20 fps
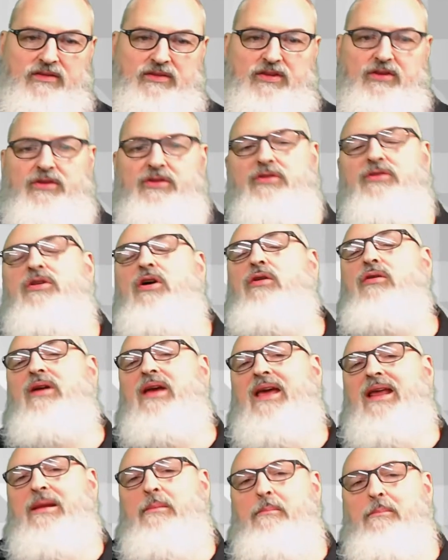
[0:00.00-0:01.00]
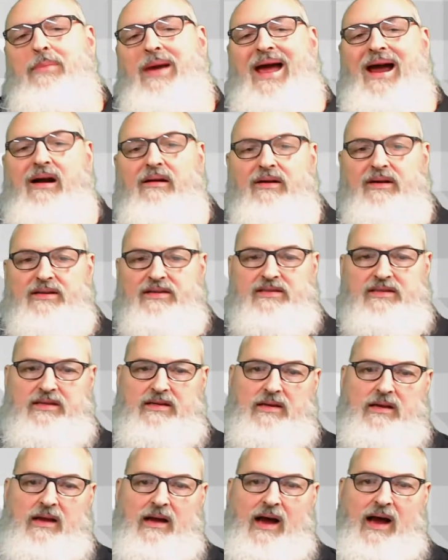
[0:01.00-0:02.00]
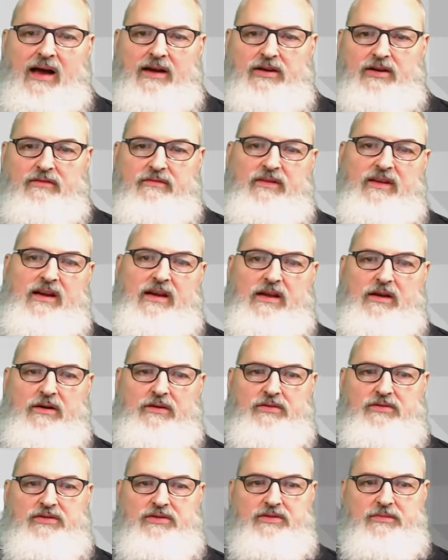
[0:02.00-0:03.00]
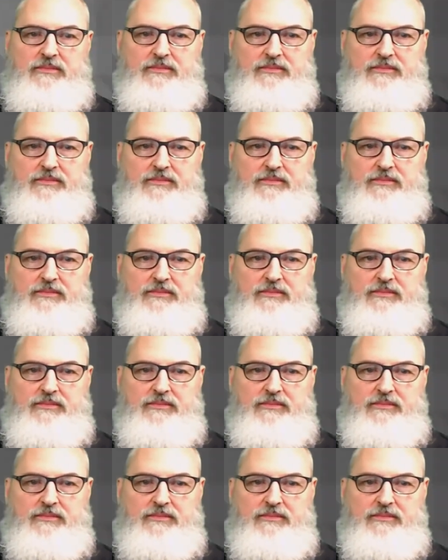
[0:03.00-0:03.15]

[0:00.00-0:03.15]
so you don't get embarrassed on your videos.